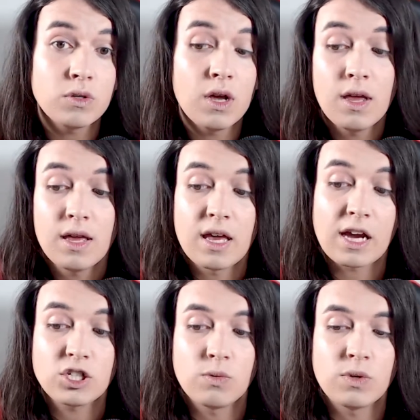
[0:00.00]
It
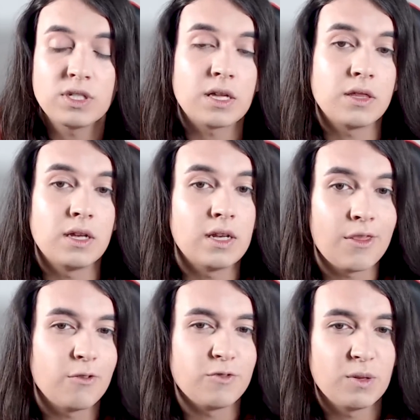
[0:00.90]
actually was like the
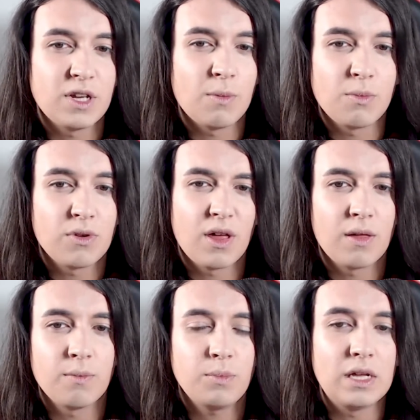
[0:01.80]
9th of September that
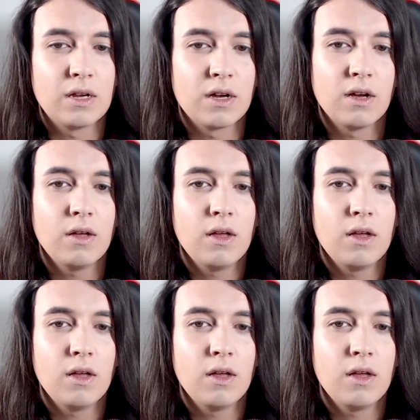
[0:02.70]
PETA